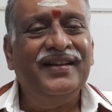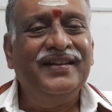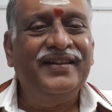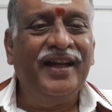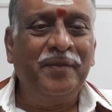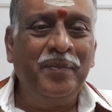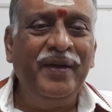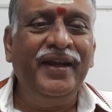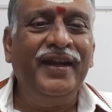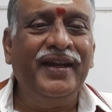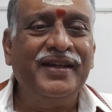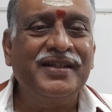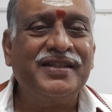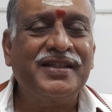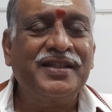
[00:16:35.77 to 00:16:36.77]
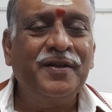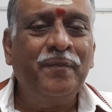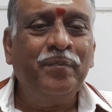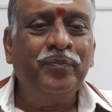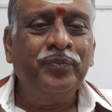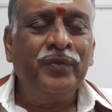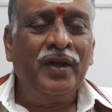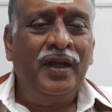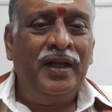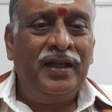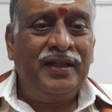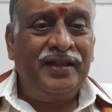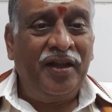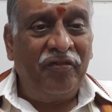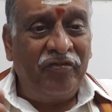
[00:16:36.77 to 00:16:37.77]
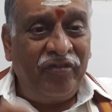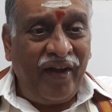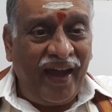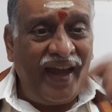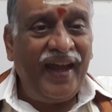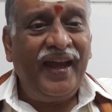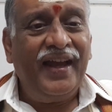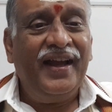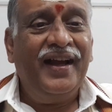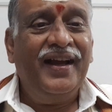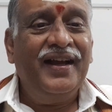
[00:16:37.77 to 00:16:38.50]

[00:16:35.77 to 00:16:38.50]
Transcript: that means the way